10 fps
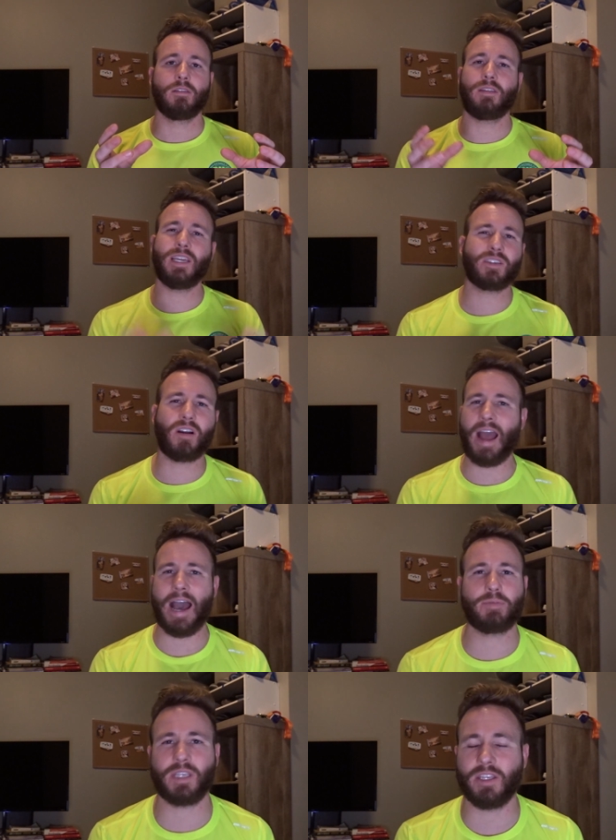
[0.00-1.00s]
these are
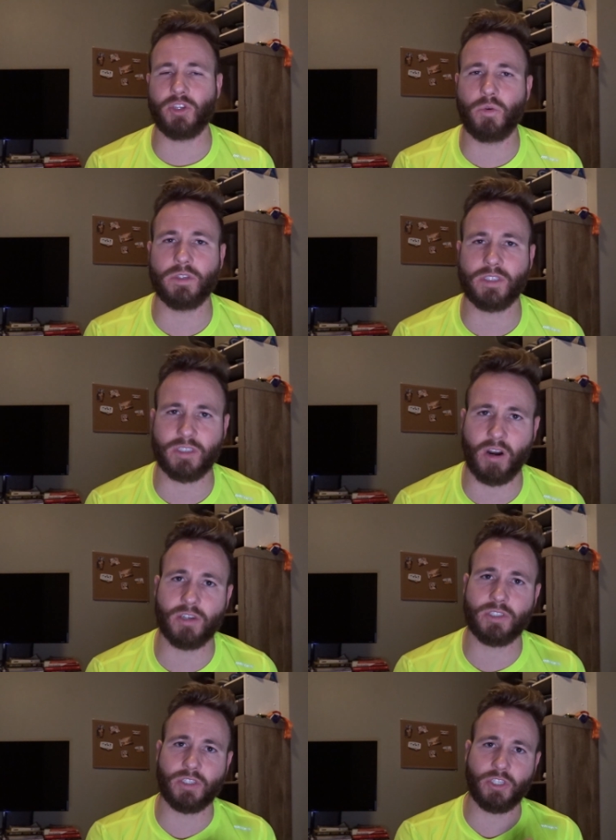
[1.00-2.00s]
apps that you would
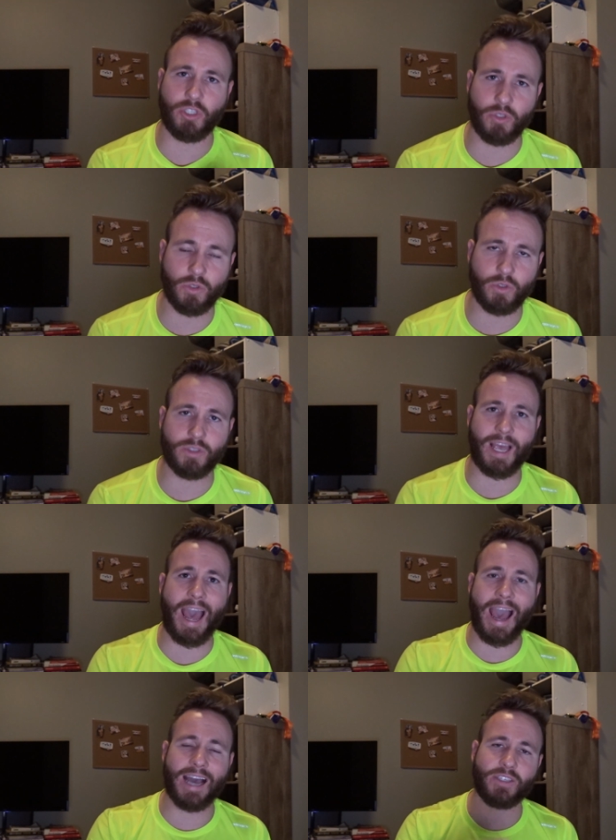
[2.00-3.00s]
start to use
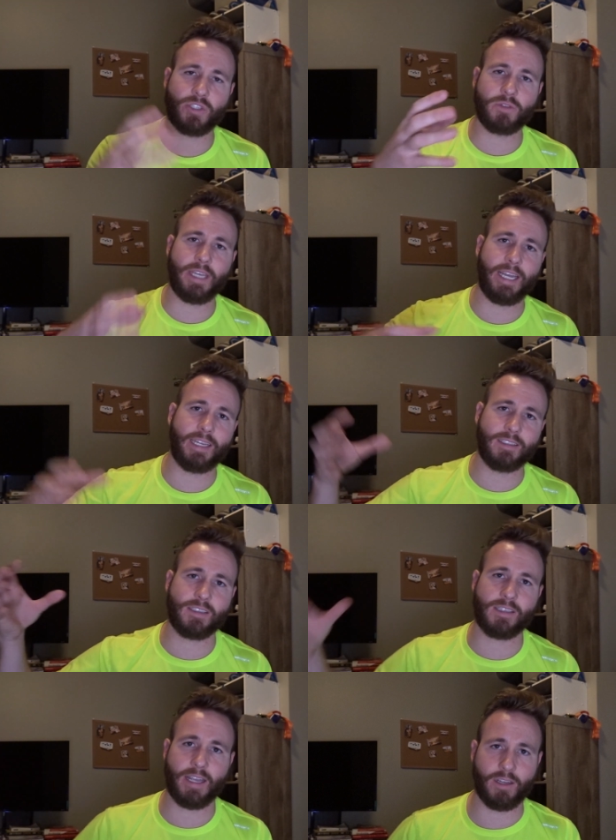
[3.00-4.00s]
as you gain
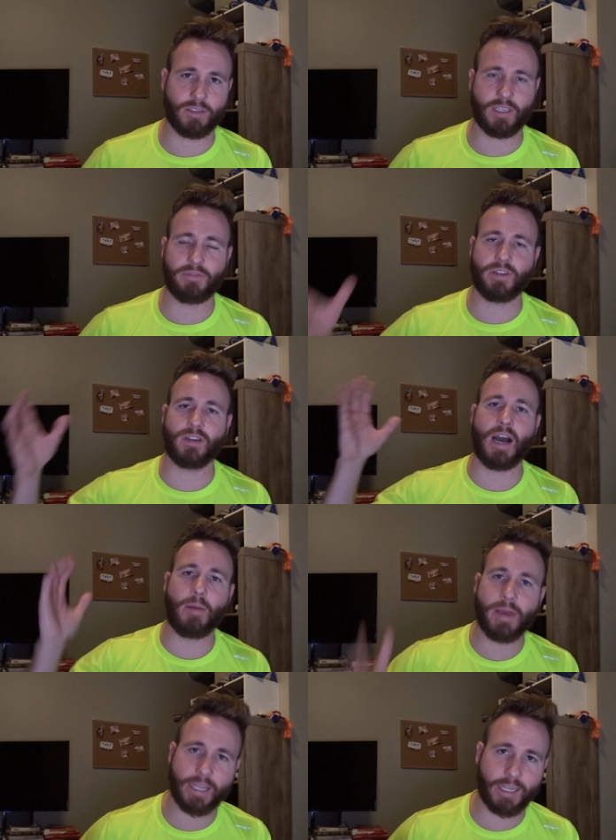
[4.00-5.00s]
sales. If you're not
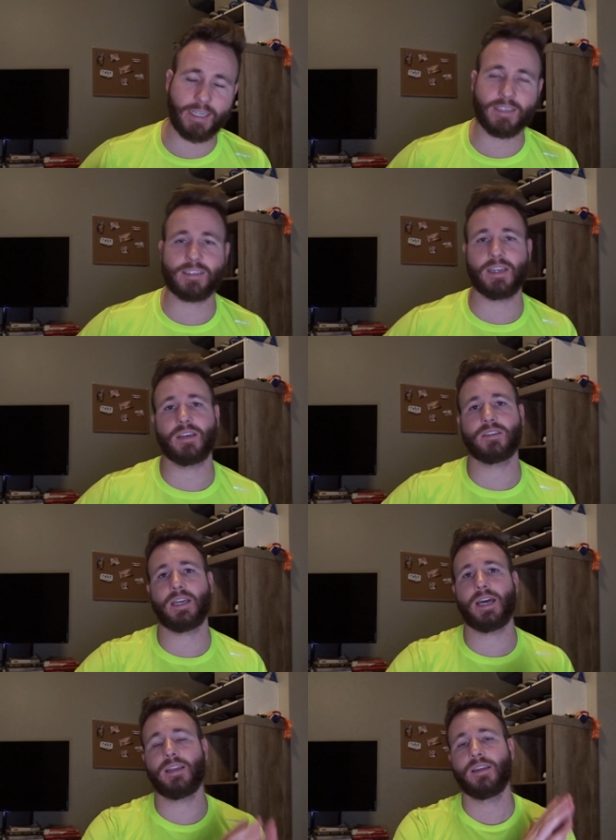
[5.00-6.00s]
making any sales
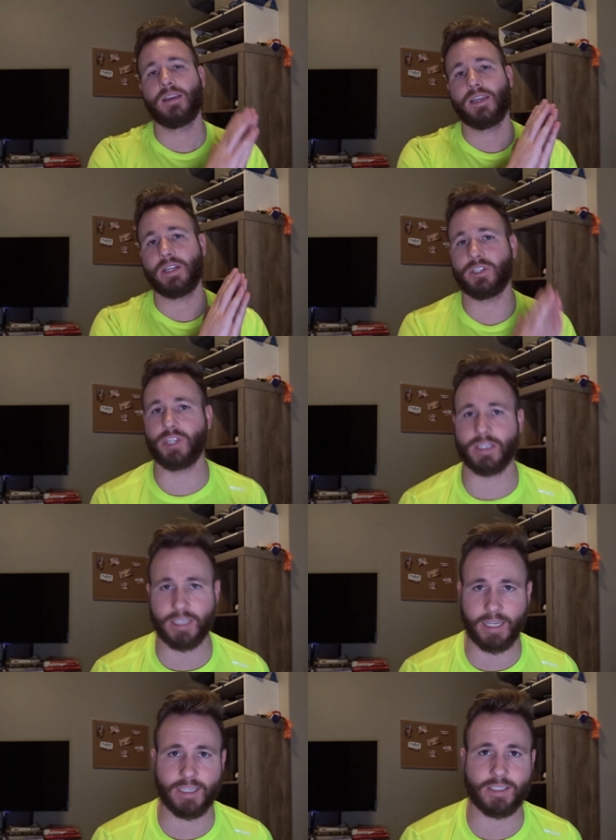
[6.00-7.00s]
yet, you're just
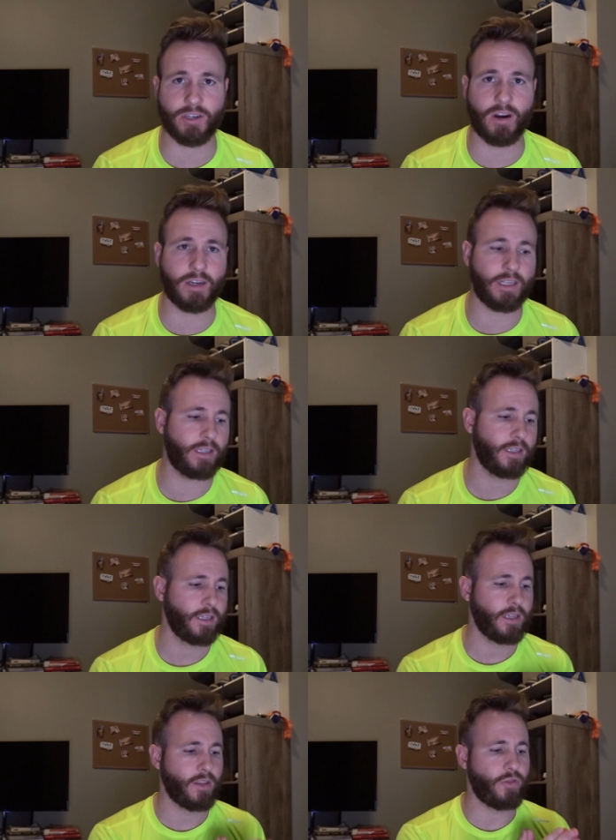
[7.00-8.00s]
getting started,
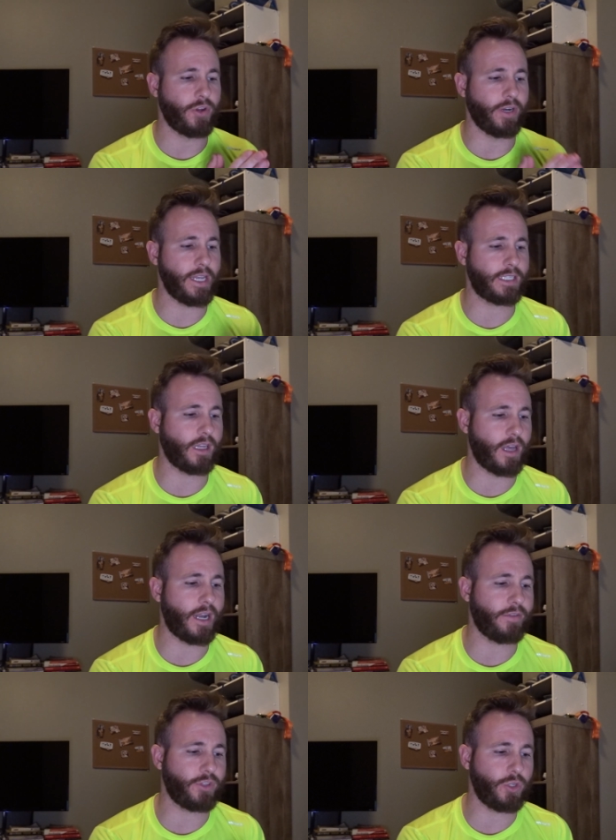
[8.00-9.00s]
there isn't a
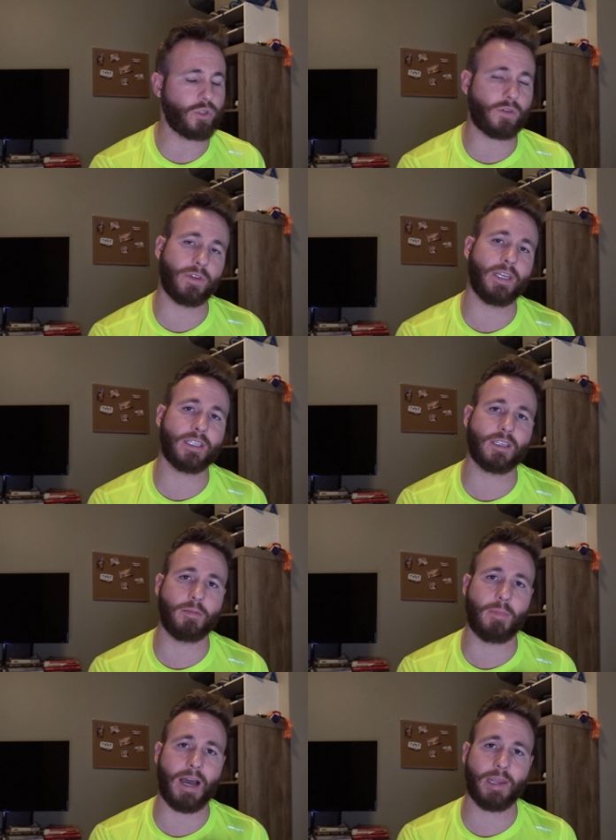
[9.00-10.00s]
lot of use for this, in
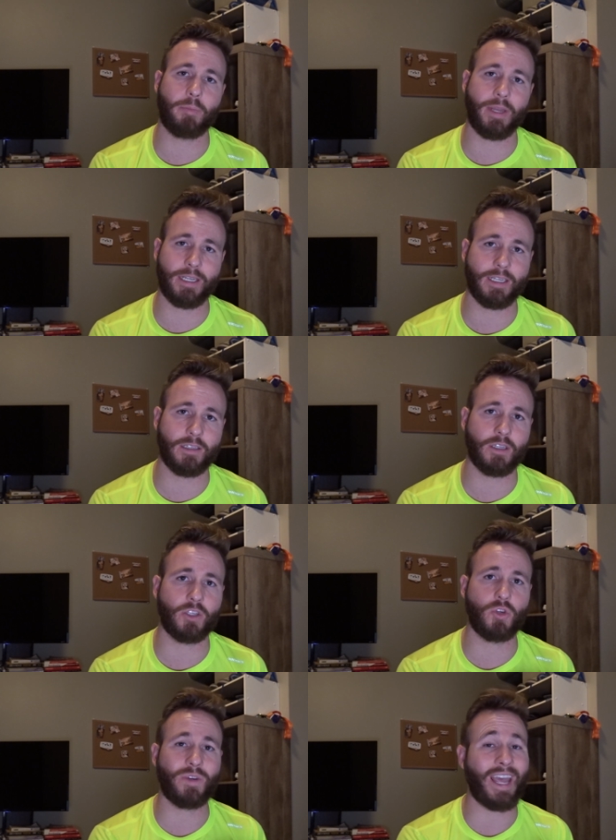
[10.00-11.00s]
my opinion.
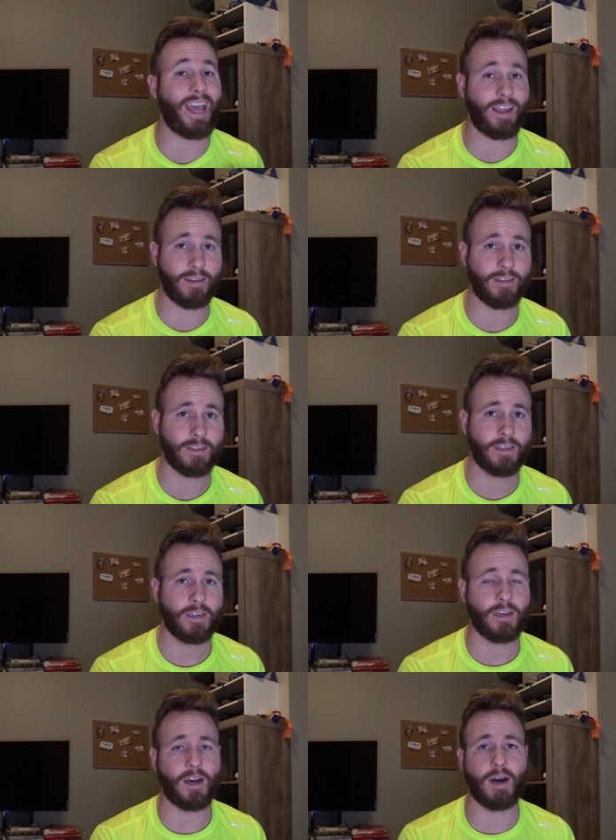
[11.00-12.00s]
You can.
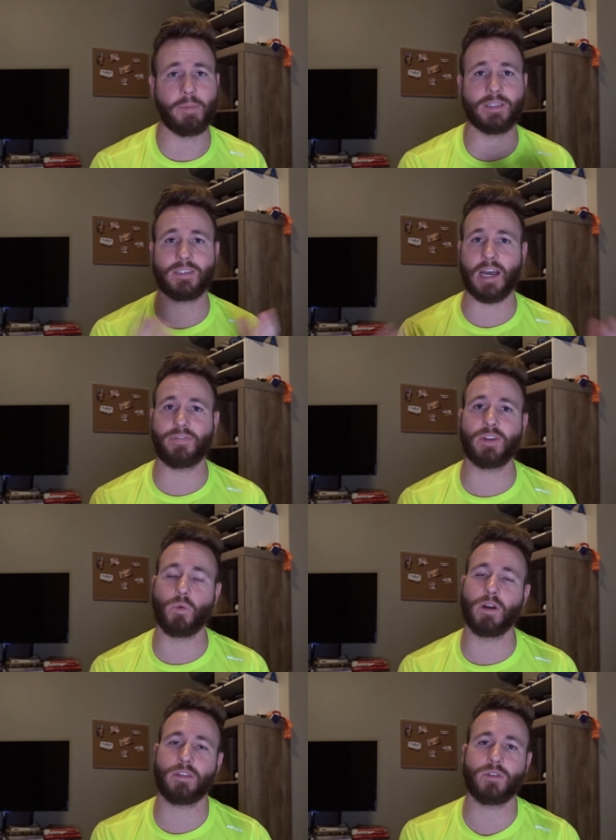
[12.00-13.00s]
It's definitely
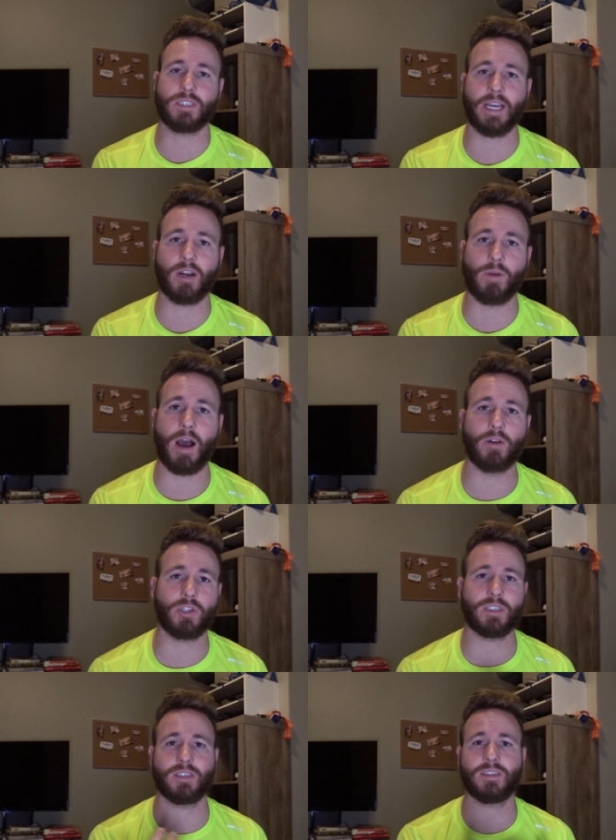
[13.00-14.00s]
worth you sticking around
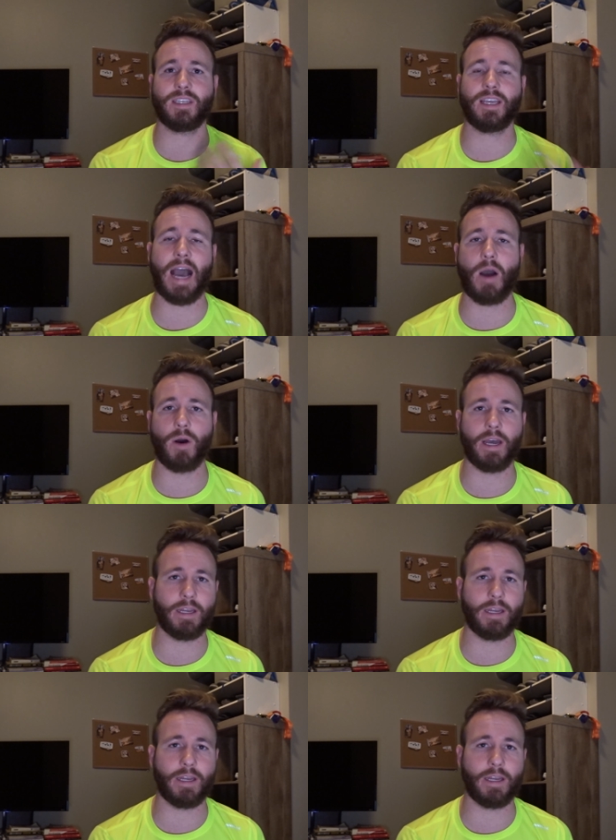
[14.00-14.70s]
just to see how